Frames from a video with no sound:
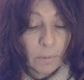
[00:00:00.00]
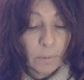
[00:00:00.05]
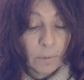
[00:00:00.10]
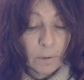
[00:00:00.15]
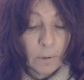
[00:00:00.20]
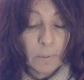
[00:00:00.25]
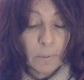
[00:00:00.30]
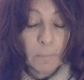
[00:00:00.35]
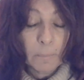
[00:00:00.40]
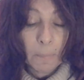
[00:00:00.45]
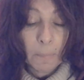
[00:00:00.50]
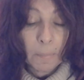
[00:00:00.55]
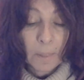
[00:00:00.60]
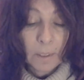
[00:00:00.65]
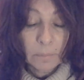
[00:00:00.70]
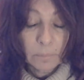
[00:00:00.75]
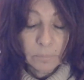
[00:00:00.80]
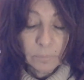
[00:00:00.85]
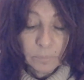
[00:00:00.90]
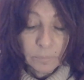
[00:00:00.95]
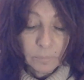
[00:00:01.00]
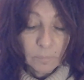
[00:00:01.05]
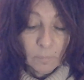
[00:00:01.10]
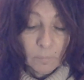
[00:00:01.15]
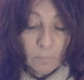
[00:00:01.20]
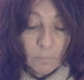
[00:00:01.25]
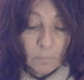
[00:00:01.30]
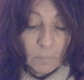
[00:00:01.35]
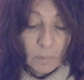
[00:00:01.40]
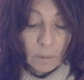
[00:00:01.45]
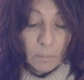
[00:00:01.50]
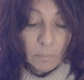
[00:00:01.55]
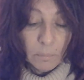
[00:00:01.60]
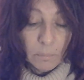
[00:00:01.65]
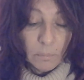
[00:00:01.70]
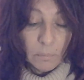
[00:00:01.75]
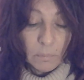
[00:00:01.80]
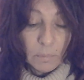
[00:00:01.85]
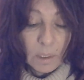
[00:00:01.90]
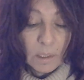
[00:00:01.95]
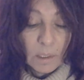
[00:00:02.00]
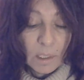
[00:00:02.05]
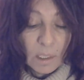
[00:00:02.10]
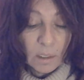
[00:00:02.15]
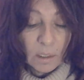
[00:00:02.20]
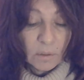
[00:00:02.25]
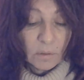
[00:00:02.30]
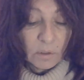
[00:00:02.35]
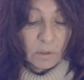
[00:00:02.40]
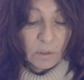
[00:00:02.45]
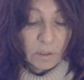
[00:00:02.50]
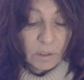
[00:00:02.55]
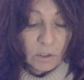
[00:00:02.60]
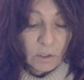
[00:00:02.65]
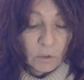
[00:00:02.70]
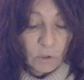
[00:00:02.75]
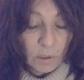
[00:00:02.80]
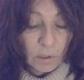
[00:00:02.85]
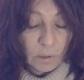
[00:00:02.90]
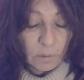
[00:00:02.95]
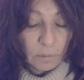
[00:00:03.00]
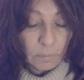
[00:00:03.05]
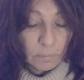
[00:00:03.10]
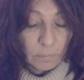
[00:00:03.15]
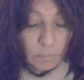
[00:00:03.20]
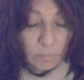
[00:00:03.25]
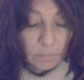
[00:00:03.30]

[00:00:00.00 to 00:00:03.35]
or they're making a decision.